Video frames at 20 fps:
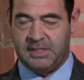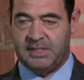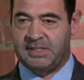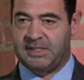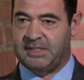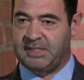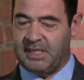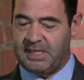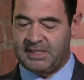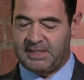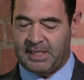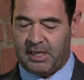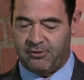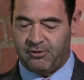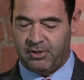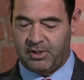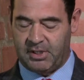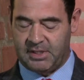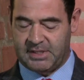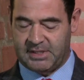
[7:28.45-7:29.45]

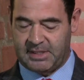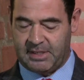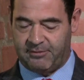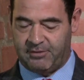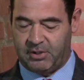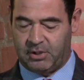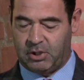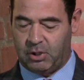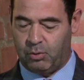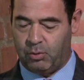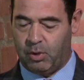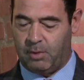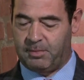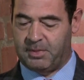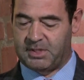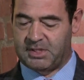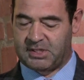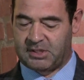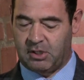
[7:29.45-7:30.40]
670 women